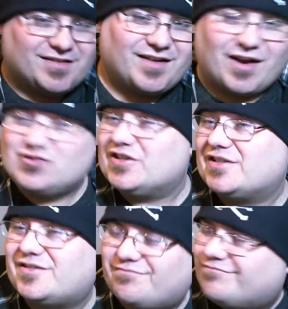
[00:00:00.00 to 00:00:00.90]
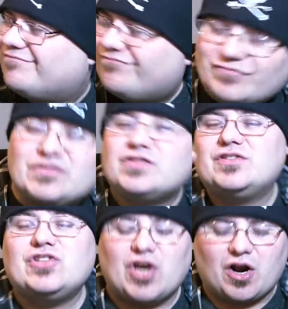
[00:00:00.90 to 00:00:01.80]
I'll just,
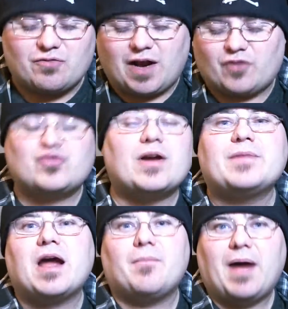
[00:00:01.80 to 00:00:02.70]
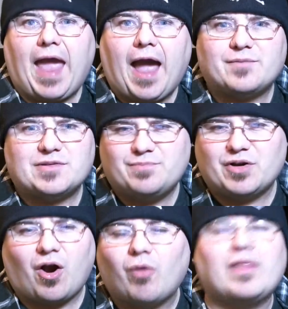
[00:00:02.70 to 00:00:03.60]
I'll trim down my apps, put
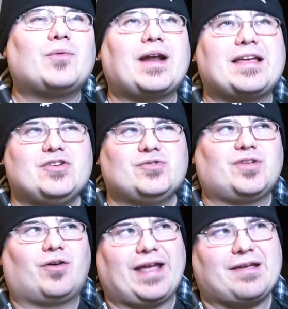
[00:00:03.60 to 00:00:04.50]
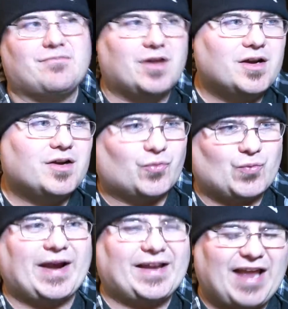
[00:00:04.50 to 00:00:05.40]
only what I use on a
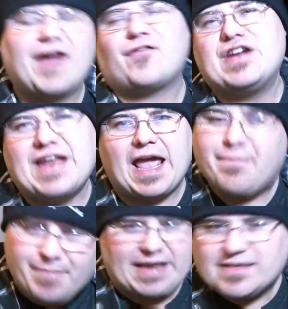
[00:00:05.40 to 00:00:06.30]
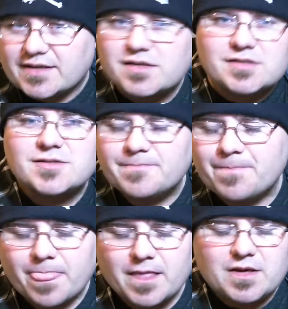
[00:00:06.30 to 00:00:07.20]
everyday basis.
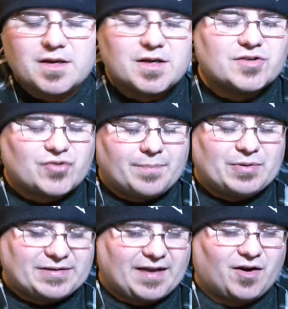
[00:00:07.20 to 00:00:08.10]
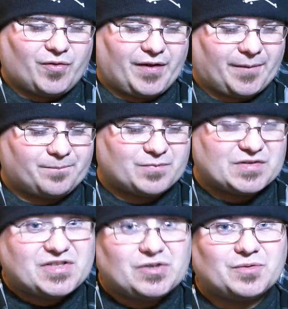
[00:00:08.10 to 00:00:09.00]
So I put that on there,
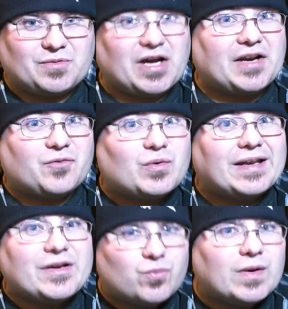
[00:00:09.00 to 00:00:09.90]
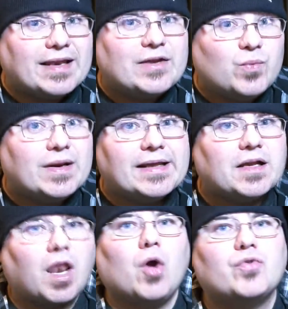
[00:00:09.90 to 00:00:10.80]
still cut it really, really, really
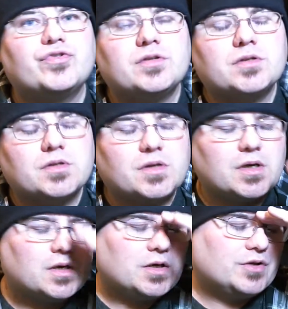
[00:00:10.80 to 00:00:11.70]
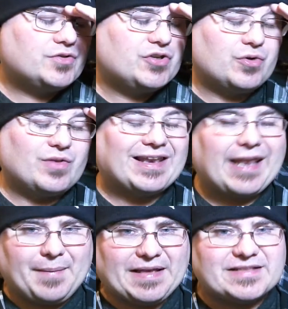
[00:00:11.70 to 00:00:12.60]
close to the
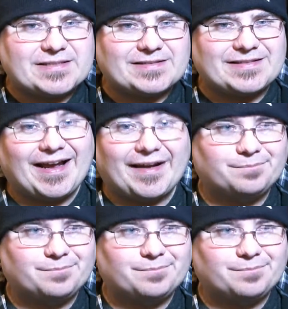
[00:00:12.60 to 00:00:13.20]
limit. Yeah.